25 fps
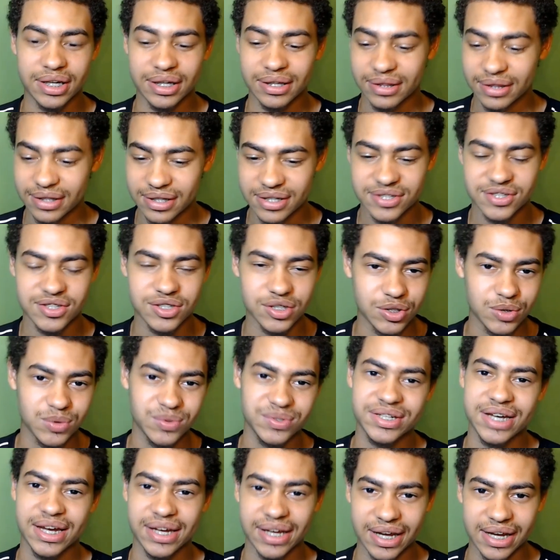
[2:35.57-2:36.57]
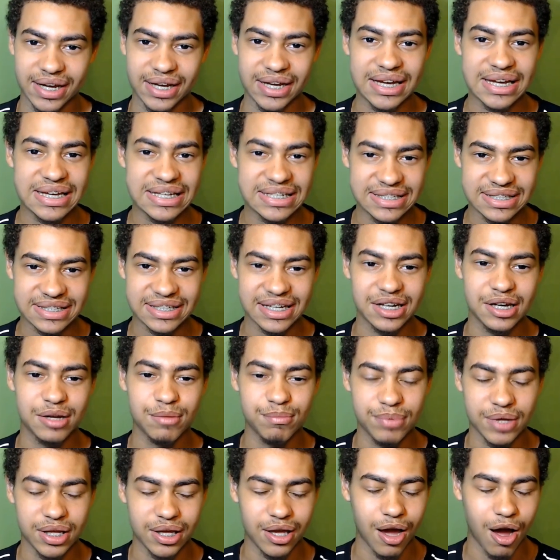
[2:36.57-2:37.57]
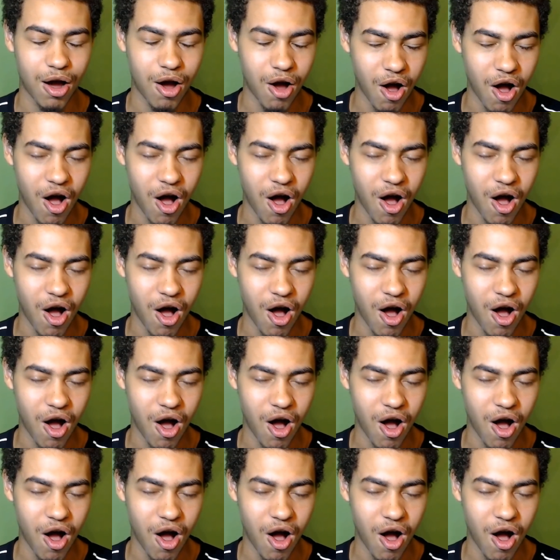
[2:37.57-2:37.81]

and this new decade is going to be